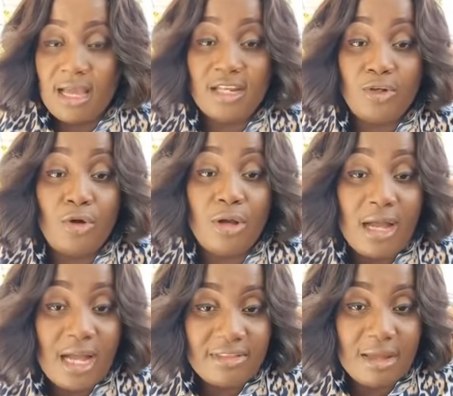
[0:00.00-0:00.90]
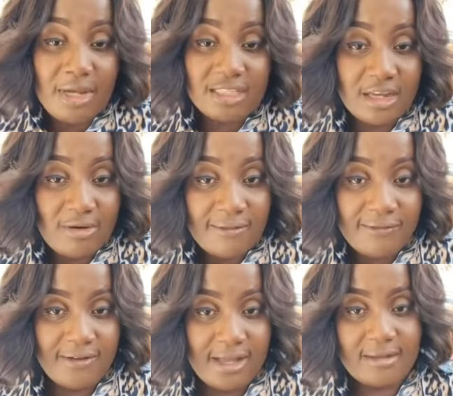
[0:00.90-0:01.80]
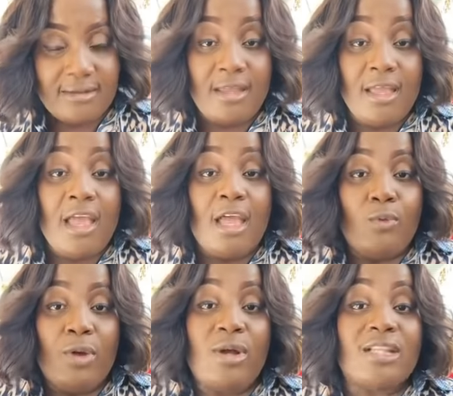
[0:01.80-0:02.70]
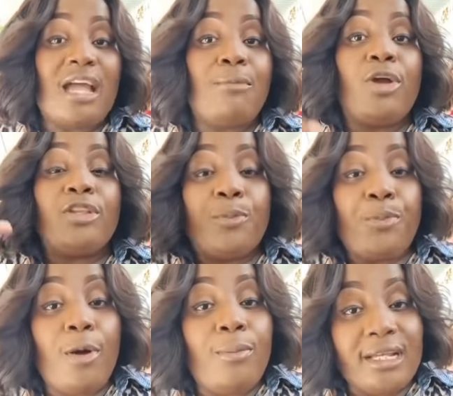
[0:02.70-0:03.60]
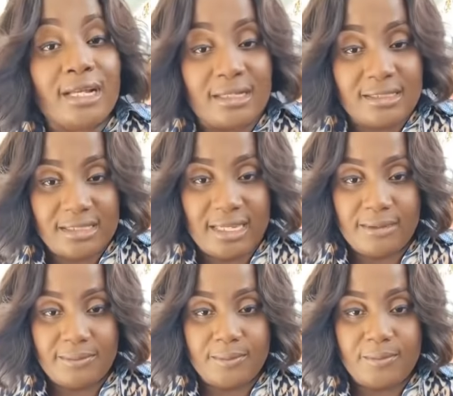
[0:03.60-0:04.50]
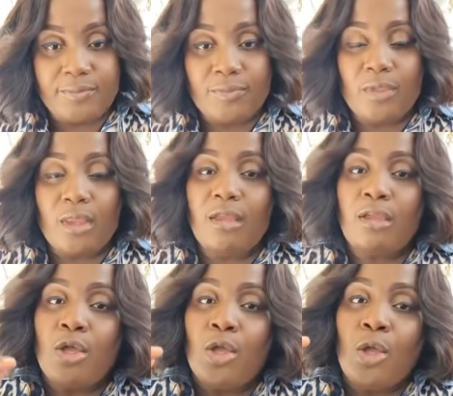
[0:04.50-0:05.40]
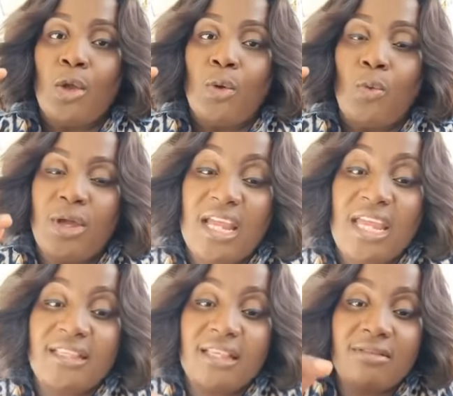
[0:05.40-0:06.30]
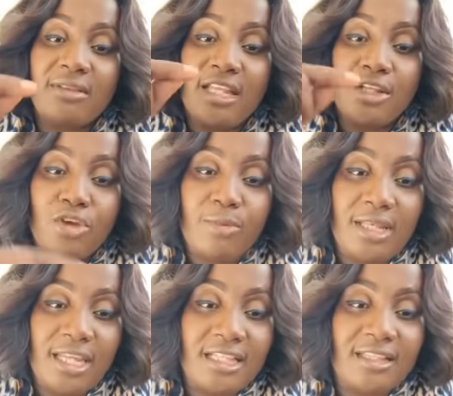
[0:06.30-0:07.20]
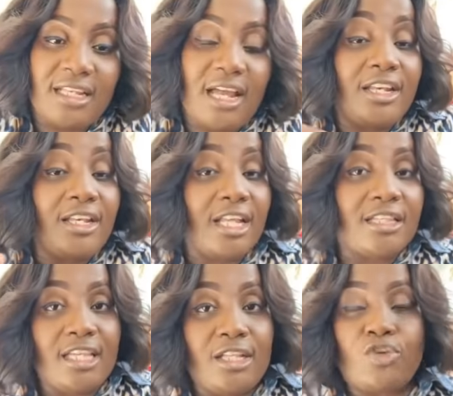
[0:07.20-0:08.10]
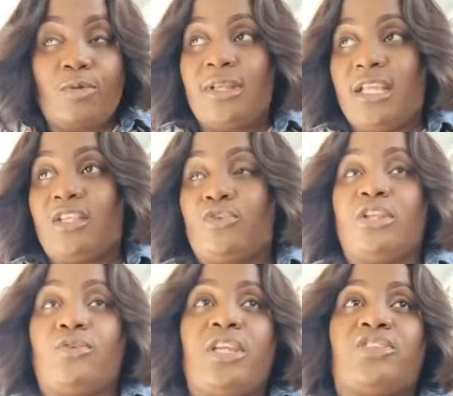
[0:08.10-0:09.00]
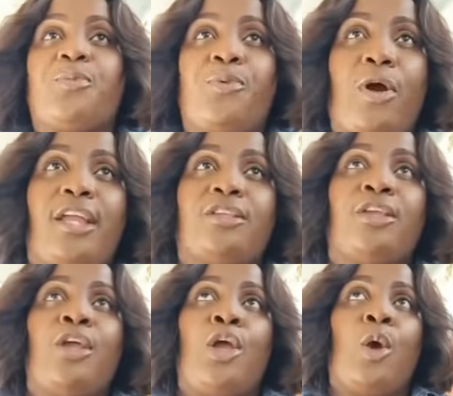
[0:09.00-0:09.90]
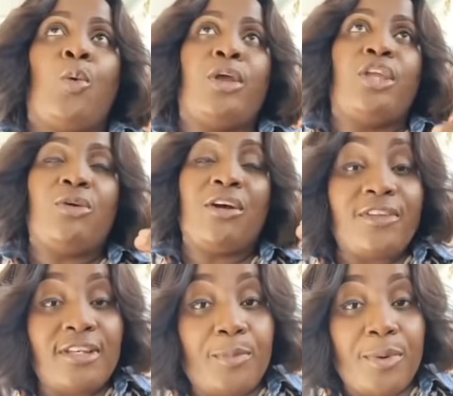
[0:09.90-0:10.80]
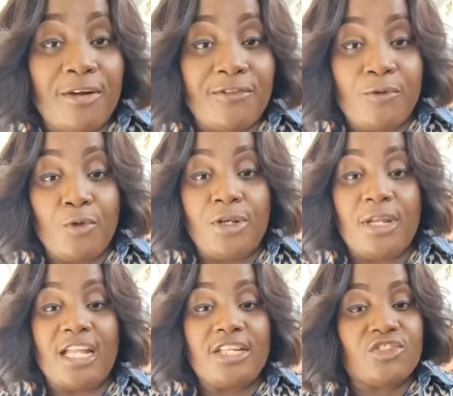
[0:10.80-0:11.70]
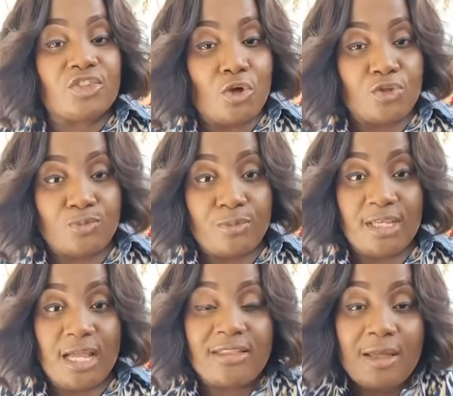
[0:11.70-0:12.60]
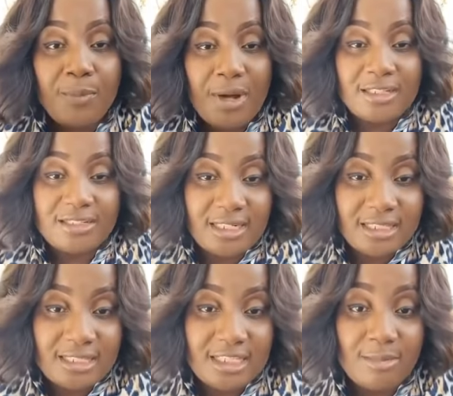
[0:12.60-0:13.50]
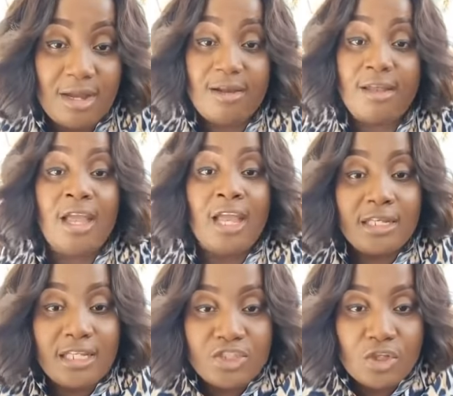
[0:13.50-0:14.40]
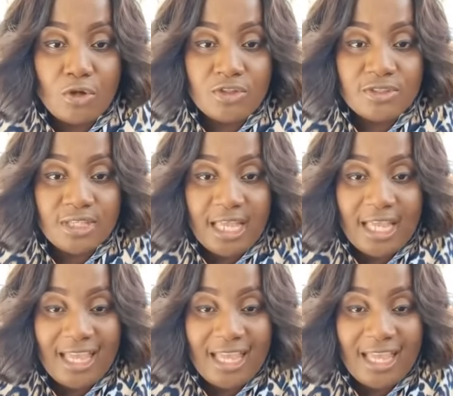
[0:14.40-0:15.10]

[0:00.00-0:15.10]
I don't, as a matter of fact. Well, what I'm going to publicly say, whether it is incriminating or not incriminating, to reach a point where you have to depend phone and discuss me as a part of the team or discuss